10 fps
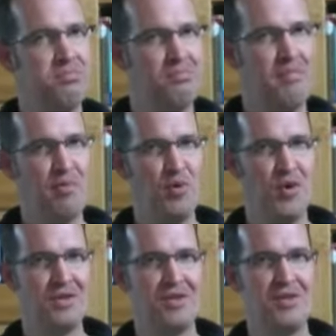maybe
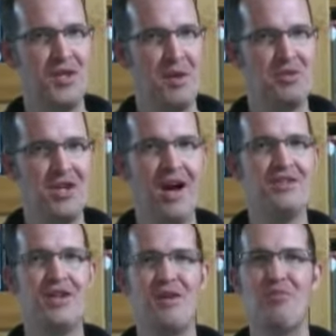wasn't the same
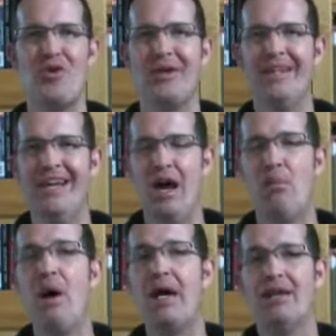size anymore,
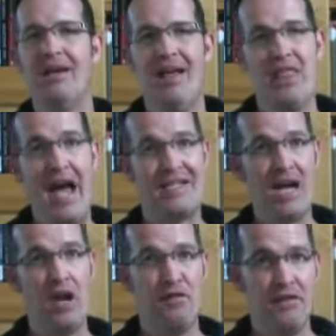but that
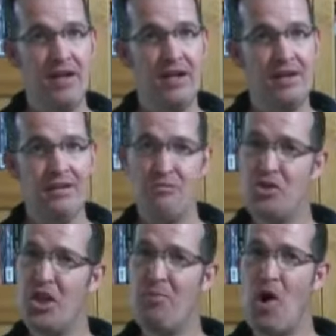tight-fitting,
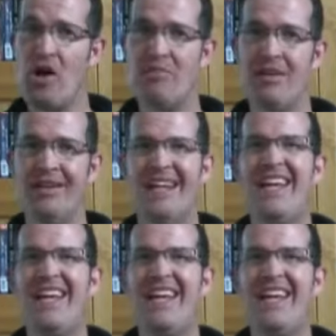cheap armor,